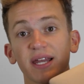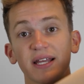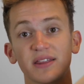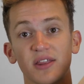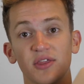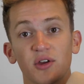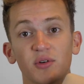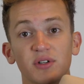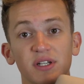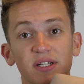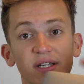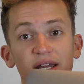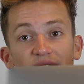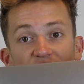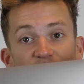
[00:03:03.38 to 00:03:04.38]
like the
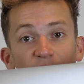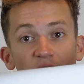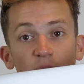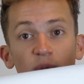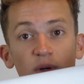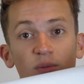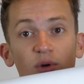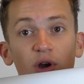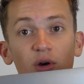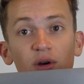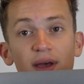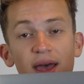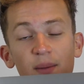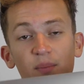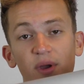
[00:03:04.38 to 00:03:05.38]
13-inch MacBook Pro
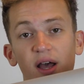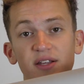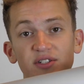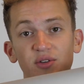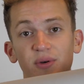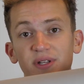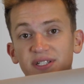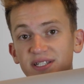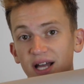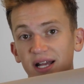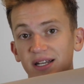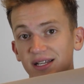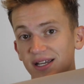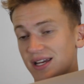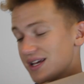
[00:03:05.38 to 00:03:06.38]
because you can
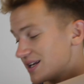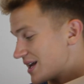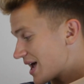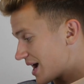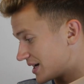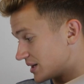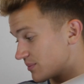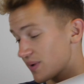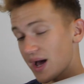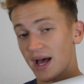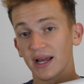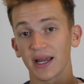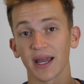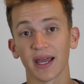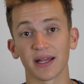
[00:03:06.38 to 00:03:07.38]
slide it in any
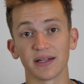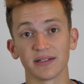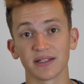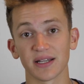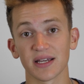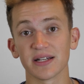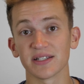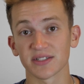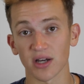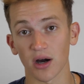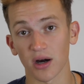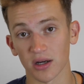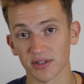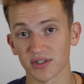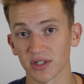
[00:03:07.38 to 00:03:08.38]
bag and it is
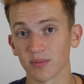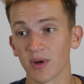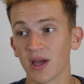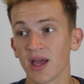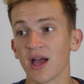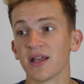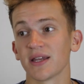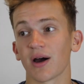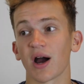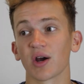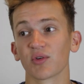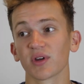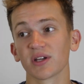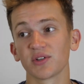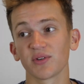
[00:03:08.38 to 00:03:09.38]
awesome. Now I
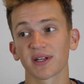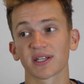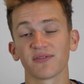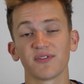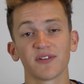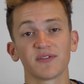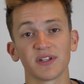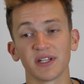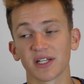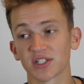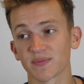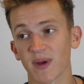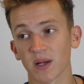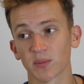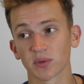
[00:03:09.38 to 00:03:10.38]
really do like the
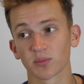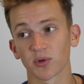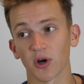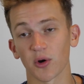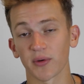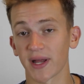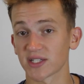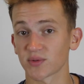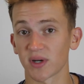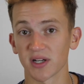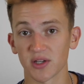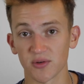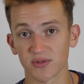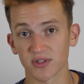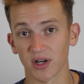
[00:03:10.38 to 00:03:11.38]
15-inch MacBook Pro, and that's what I
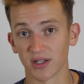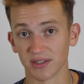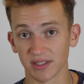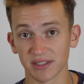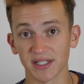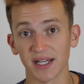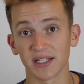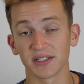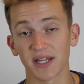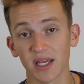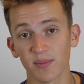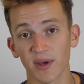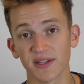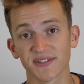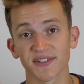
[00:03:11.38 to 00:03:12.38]
use on a day-to-day
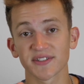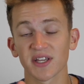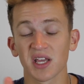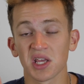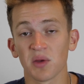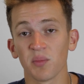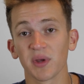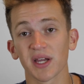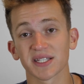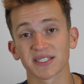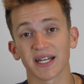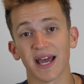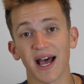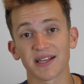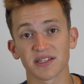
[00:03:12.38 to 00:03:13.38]
basis because
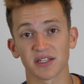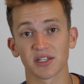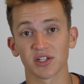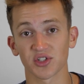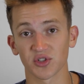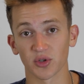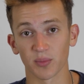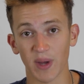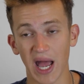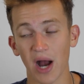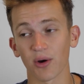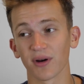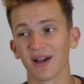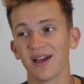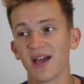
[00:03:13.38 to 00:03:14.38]
it has additional
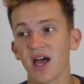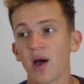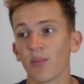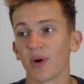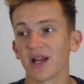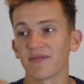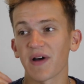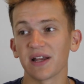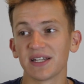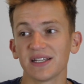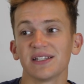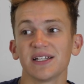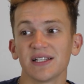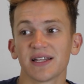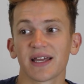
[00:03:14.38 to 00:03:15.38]
power. But if I
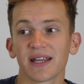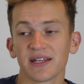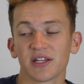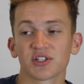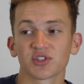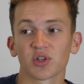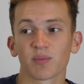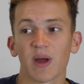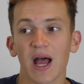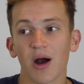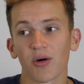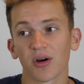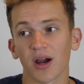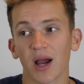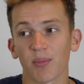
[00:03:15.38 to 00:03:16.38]
didn't need that additional
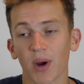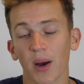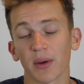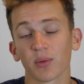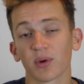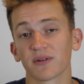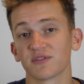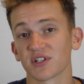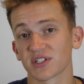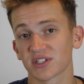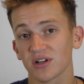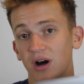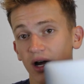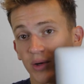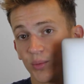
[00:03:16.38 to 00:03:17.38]
power, I probably would have just
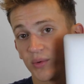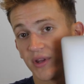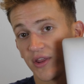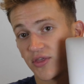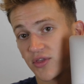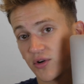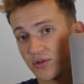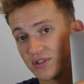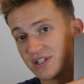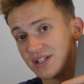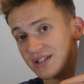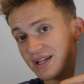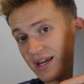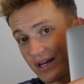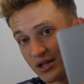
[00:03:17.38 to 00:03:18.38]
gone with a
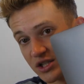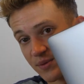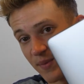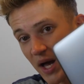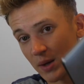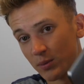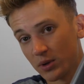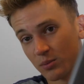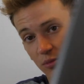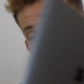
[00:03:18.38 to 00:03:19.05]
13-inch MacBook